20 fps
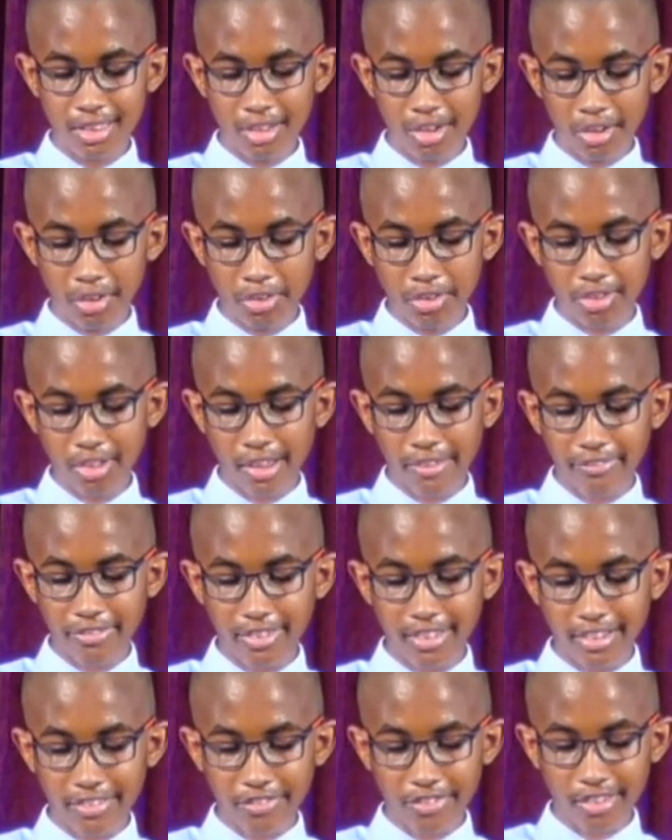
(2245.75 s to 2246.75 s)
Those who have
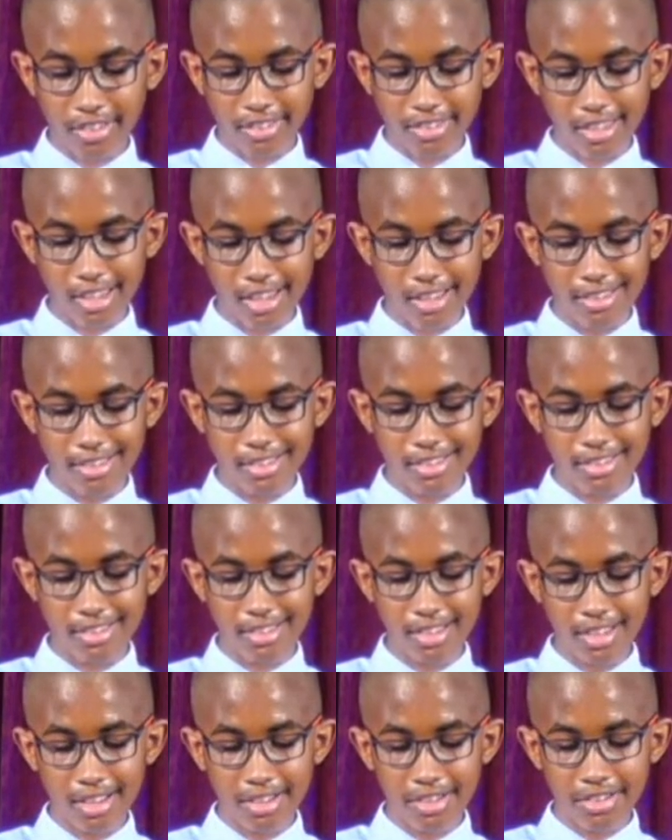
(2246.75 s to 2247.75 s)
several
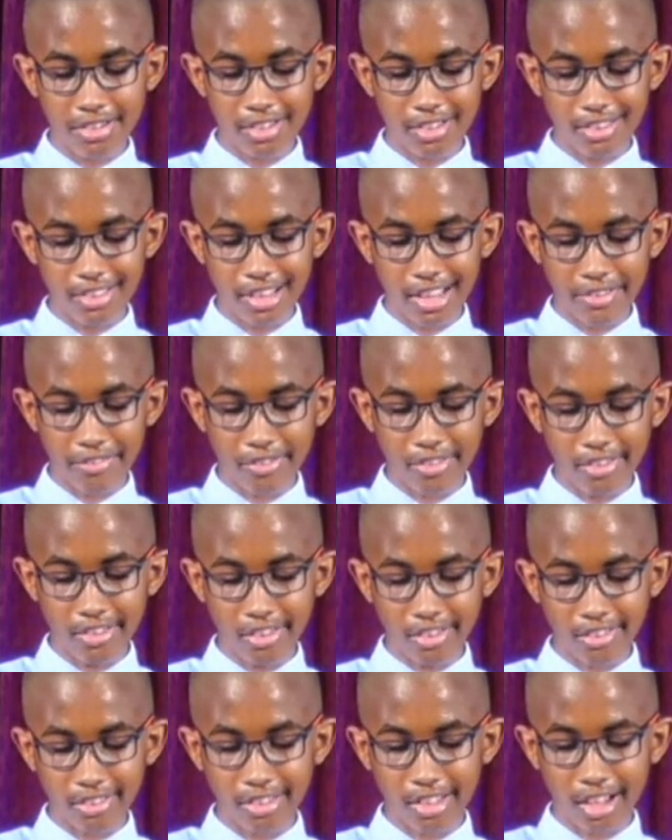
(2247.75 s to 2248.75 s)
talents should never
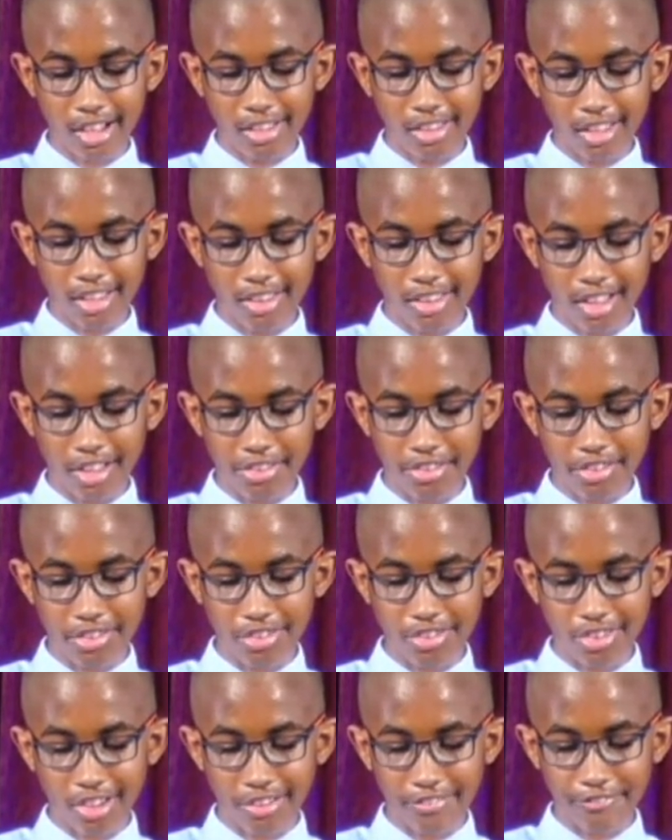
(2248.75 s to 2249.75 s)
look down on
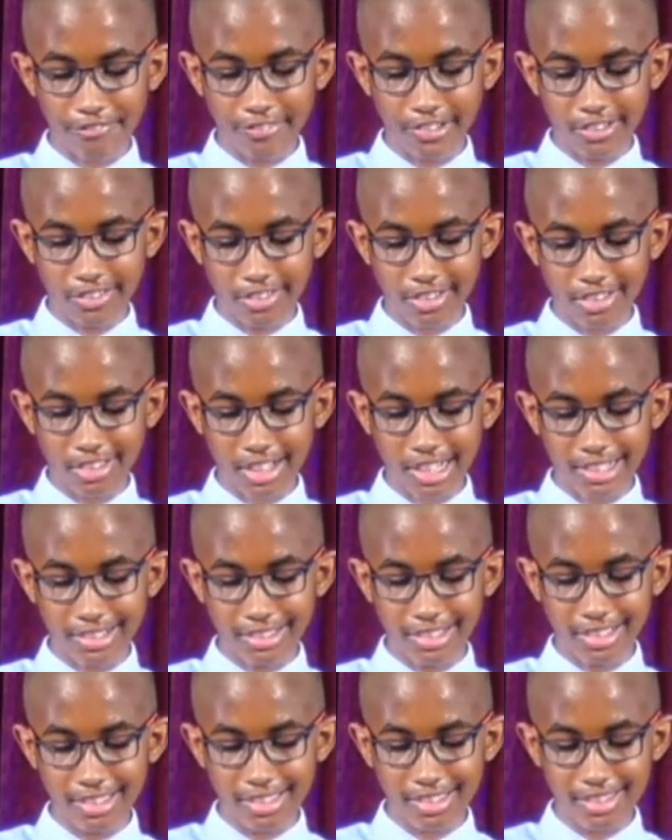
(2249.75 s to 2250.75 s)
others who have fewer
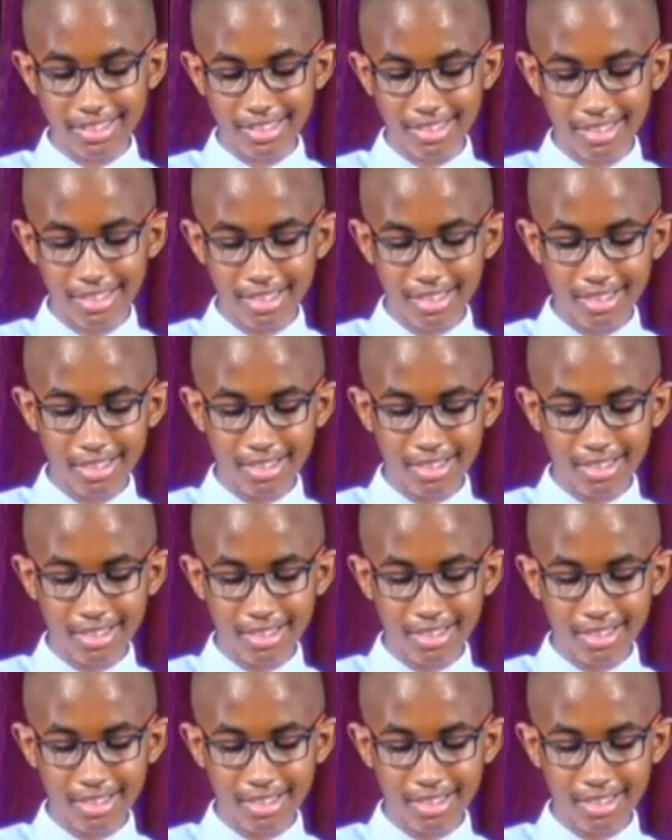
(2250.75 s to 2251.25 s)
talents.